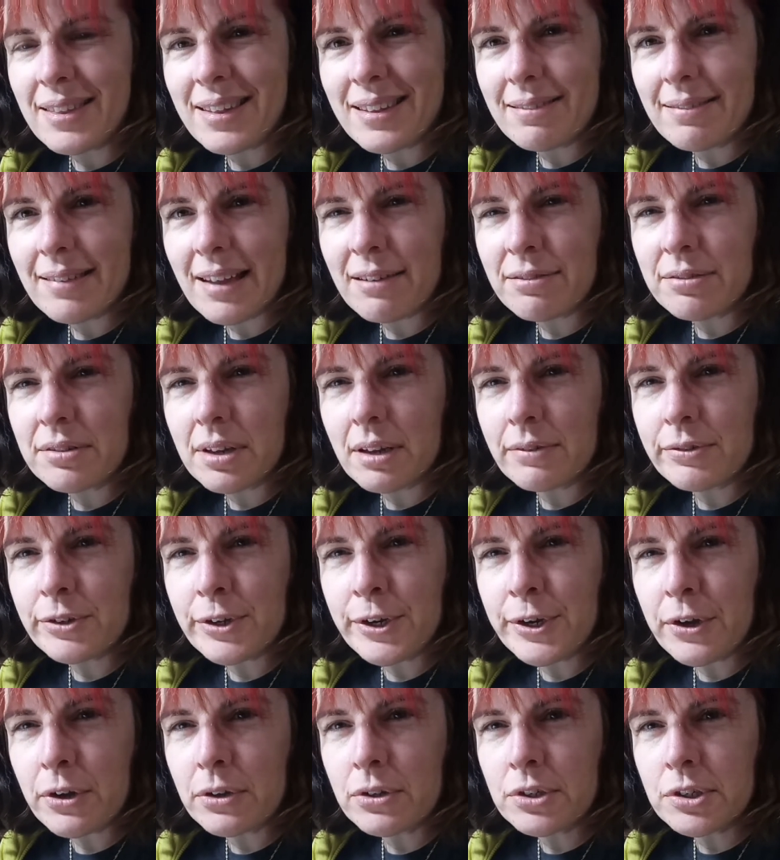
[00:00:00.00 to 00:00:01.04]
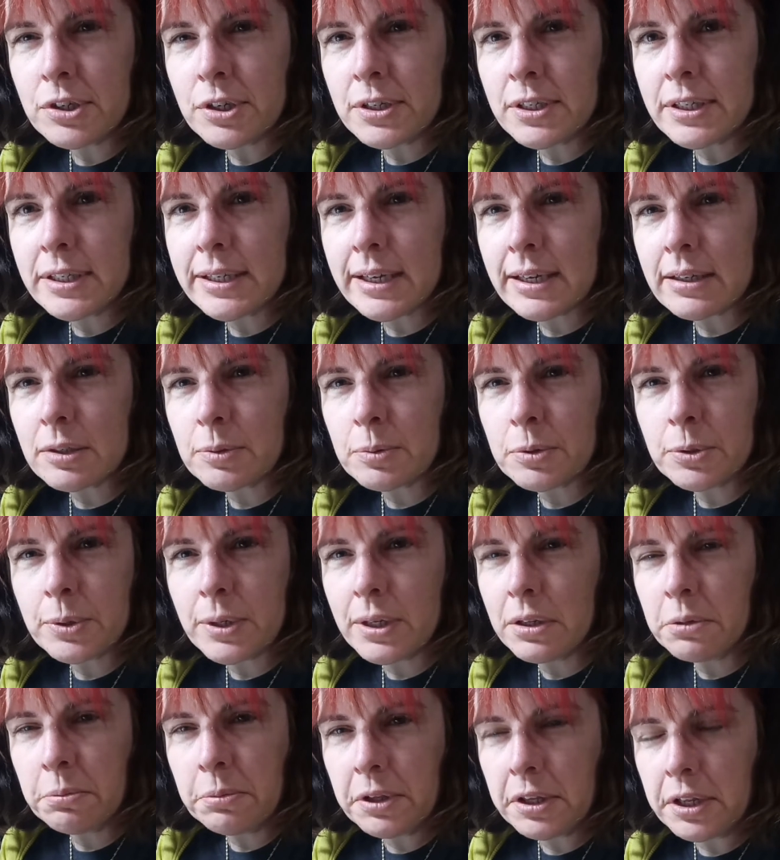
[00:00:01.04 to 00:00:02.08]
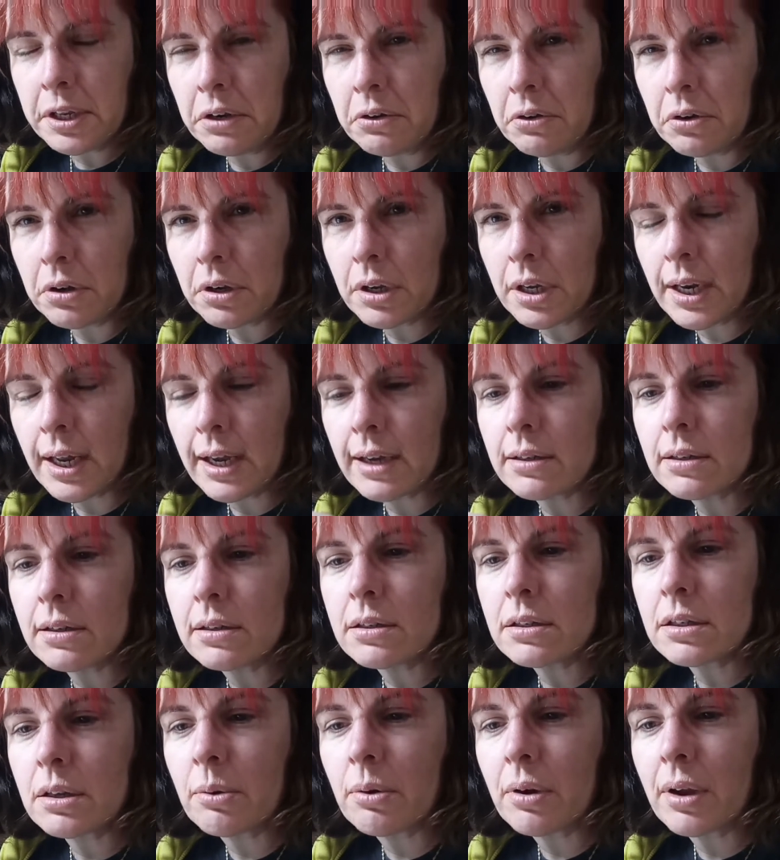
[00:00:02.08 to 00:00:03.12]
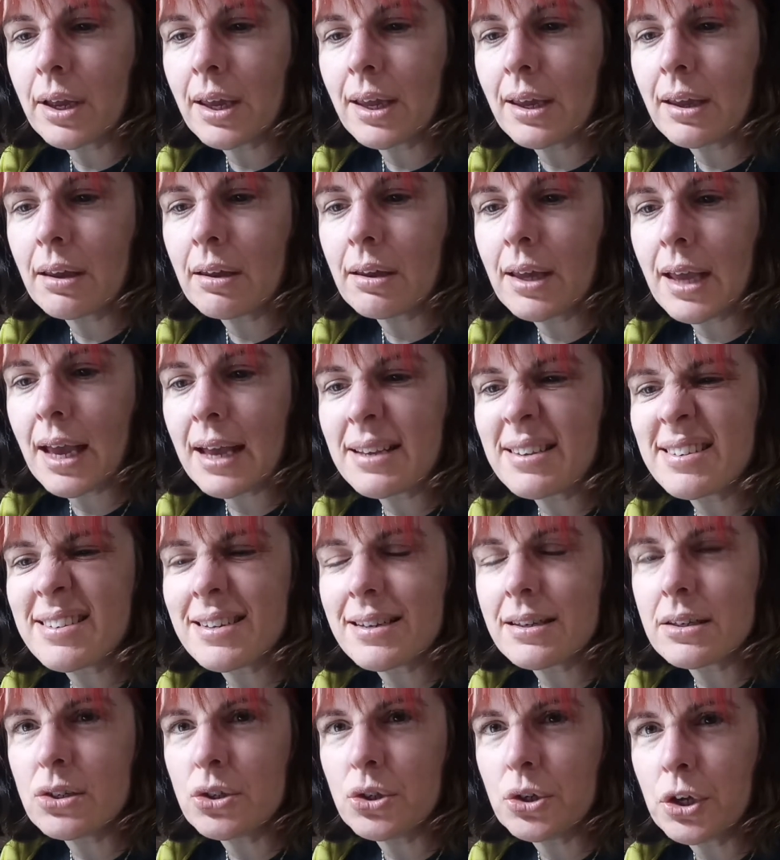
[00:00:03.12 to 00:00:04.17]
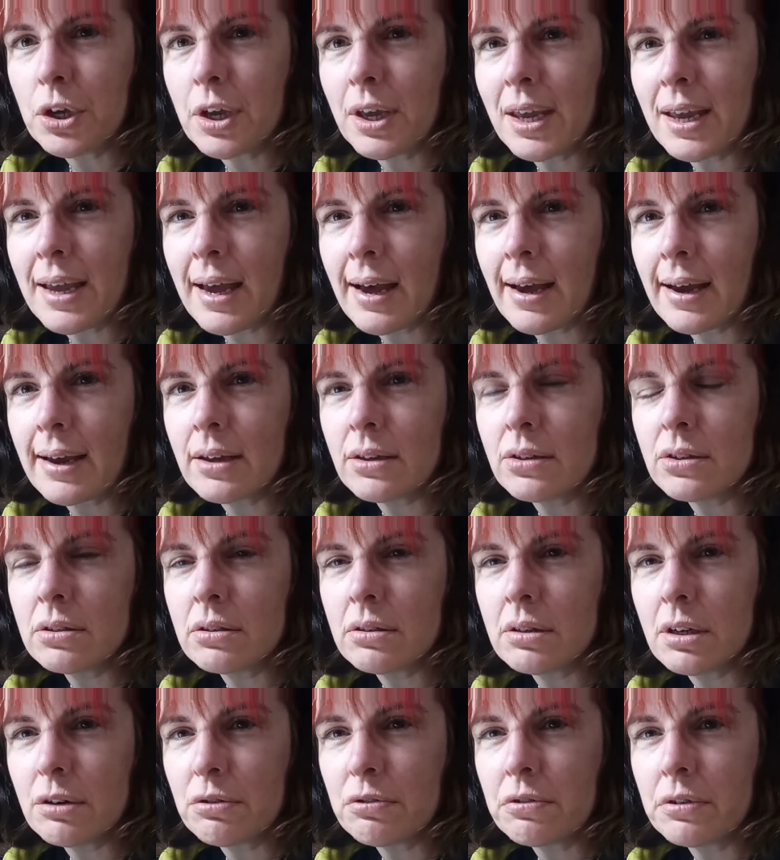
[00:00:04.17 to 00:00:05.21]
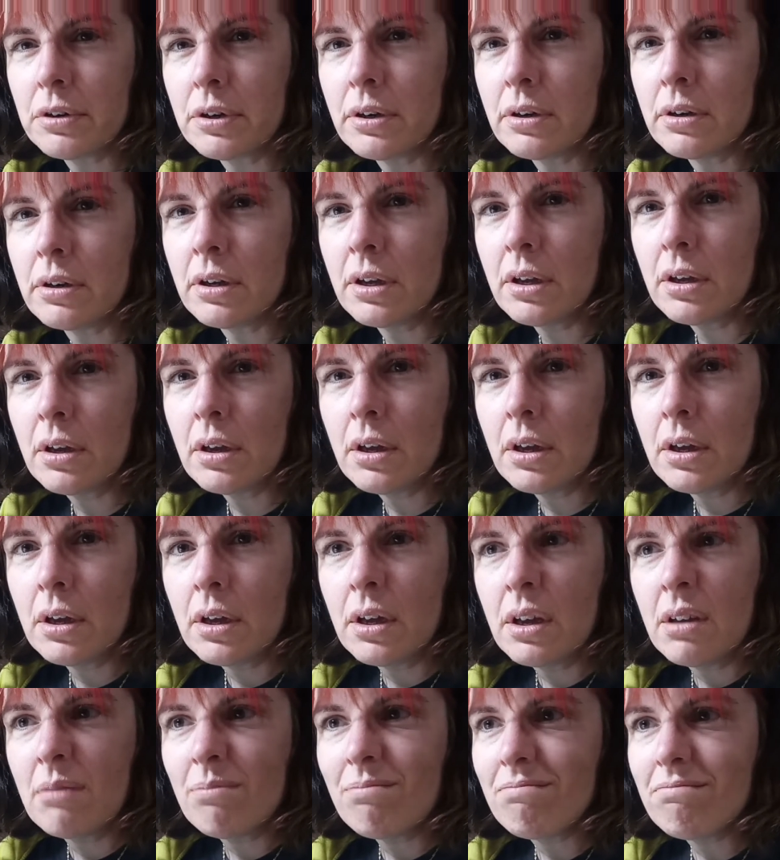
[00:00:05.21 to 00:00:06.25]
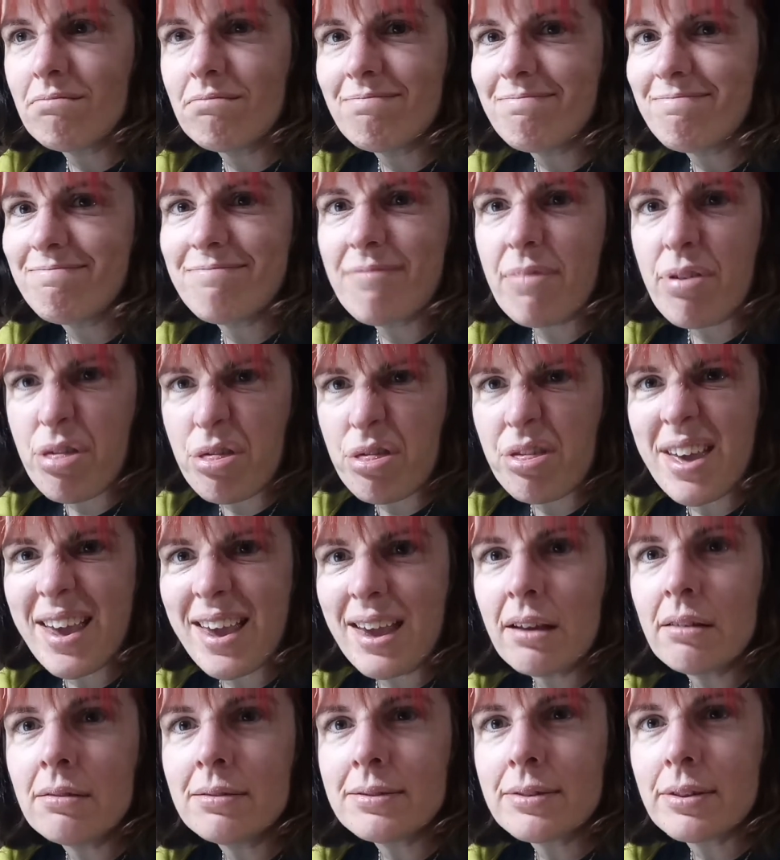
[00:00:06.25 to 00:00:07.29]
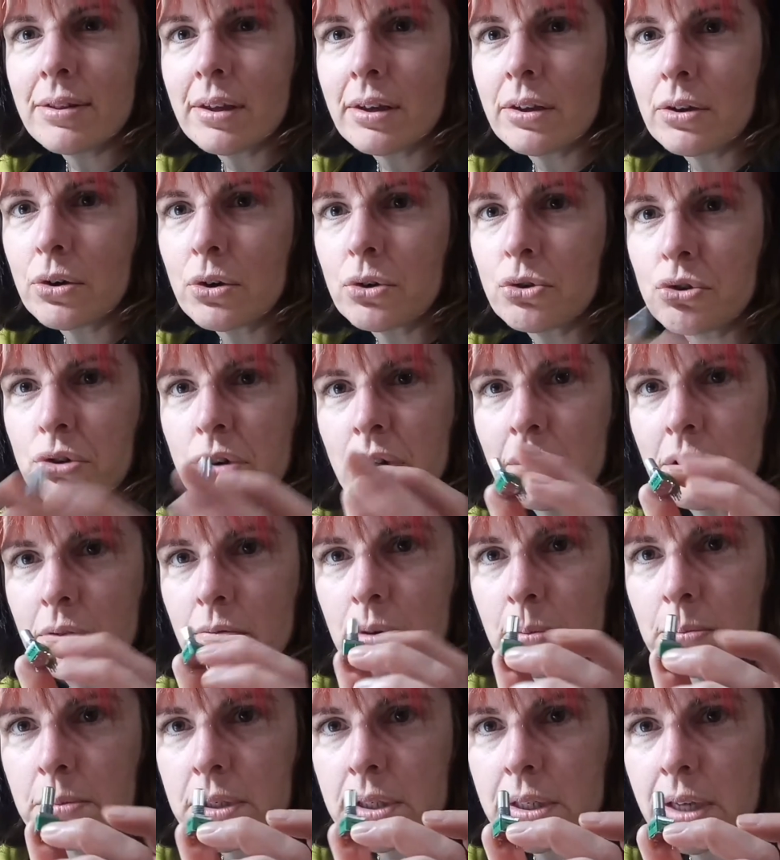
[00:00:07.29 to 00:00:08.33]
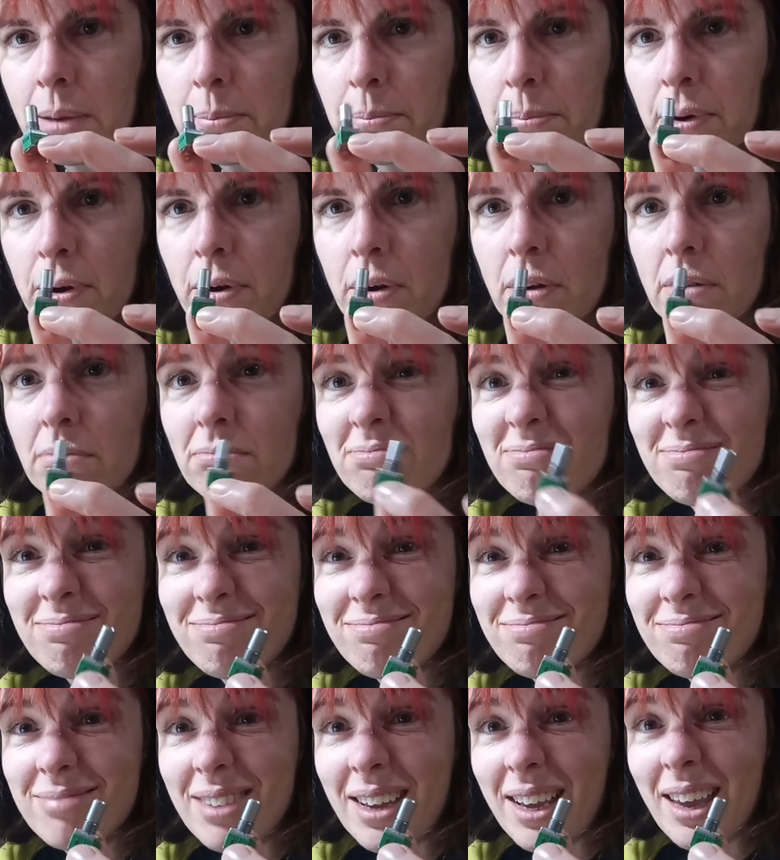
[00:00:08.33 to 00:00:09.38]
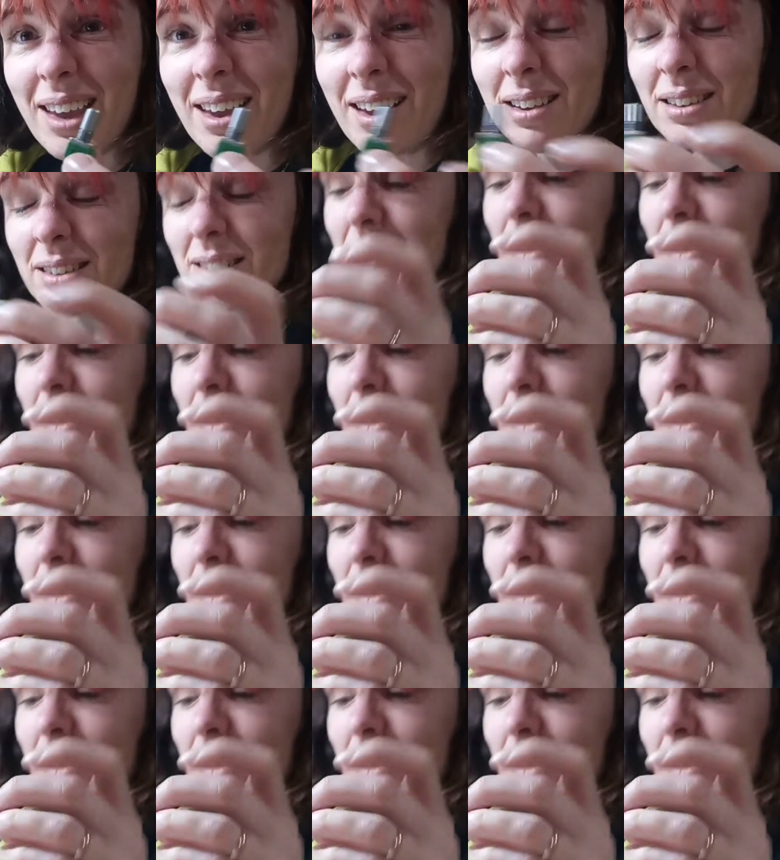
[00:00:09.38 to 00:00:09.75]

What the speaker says: I've done continuity tests between them and they're not connected, so I guess it's you can gang 2 different things that you're controlling from the same pot, I guess.